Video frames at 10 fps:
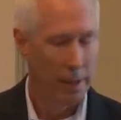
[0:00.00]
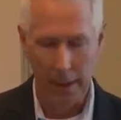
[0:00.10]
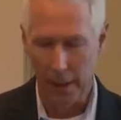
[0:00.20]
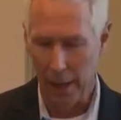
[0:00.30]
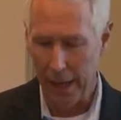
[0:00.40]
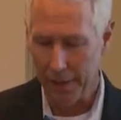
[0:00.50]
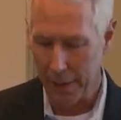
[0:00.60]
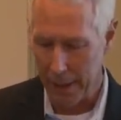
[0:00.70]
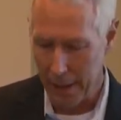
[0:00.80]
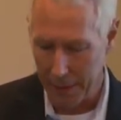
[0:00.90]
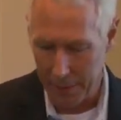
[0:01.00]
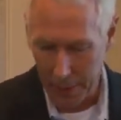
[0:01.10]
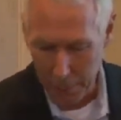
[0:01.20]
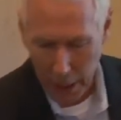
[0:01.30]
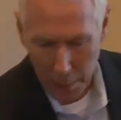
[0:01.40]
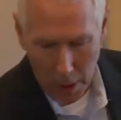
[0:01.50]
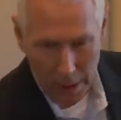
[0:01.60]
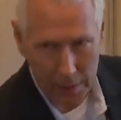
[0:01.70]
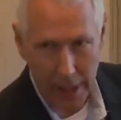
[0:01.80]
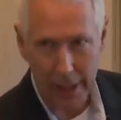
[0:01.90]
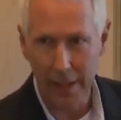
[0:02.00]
And then lastly, this framework slide,